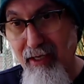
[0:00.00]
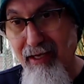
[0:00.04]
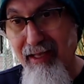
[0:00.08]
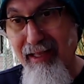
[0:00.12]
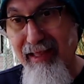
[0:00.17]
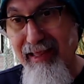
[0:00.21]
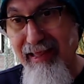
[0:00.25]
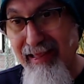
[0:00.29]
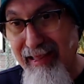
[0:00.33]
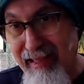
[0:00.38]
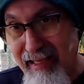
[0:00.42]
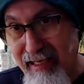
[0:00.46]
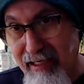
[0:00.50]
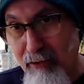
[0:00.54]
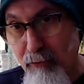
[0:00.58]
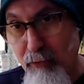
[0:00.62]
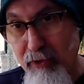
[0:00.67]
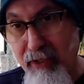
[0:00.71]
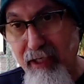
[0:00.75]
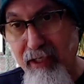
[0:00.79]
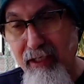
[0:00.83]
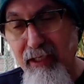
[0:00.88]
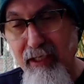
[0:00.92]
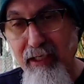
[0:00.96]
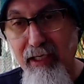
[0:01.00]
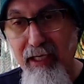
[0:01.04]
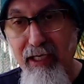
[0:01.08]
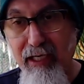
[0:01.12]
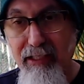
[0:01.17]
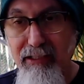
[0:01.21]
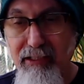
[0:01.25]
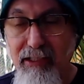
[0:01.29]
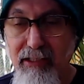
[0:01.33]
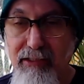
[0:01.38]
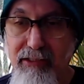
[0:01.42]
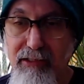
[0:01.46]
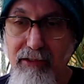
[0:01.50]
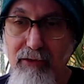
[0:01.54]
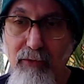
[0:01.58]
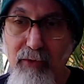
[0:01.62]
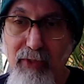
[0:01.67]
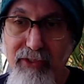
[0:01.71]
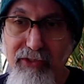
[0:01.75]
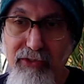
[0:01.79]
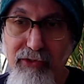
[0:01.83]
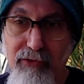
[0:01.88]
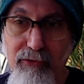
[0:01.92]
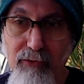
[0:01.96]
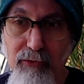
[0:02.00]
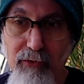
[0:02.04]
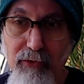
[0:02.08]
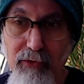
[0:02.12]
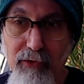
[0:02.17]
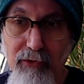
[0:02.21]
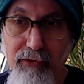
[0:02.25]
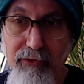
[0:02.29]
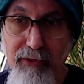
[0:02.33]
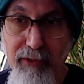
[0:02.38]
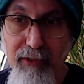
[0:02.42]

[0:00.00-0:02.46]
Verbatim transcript: liquidating assets in the Western world.